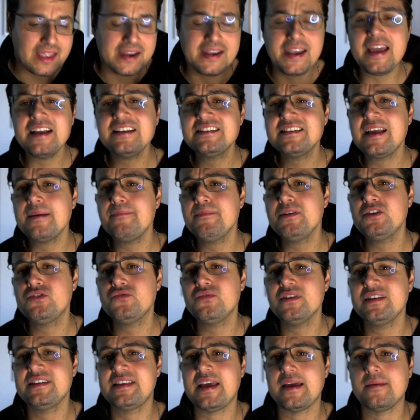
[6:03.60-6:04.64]
Next up is
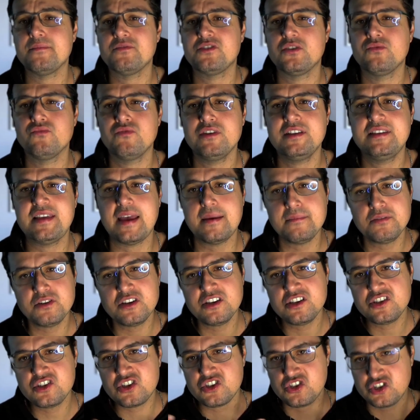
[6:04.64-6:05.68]
Redemption.
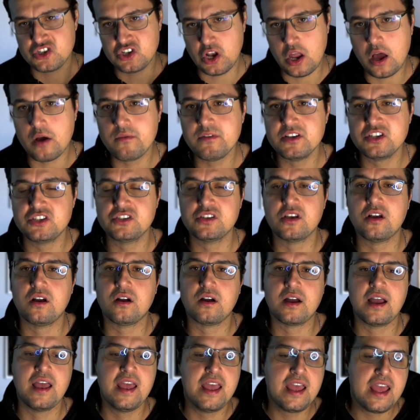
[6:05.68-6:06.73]
Redemption's a slower
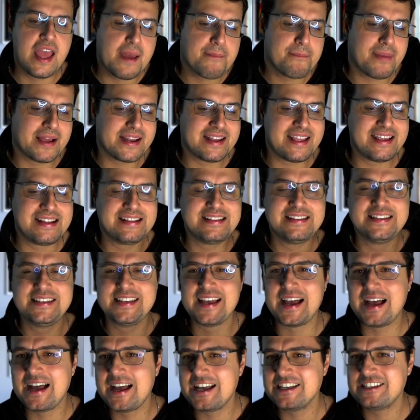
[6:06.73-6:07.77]
song, but it
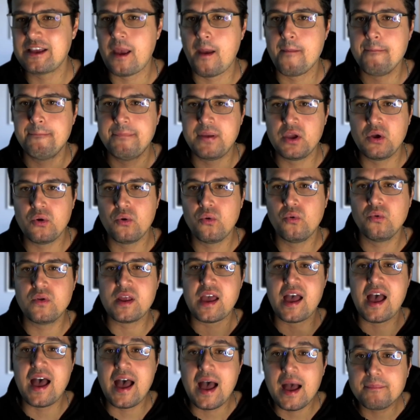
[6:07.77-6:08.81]
does build
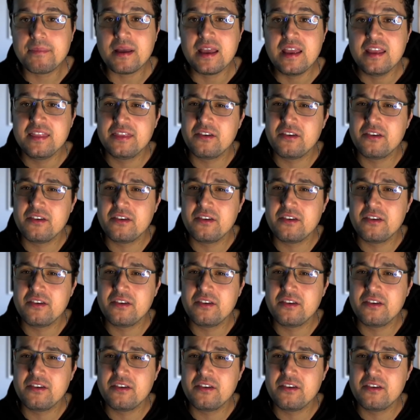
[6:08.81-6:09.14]
up.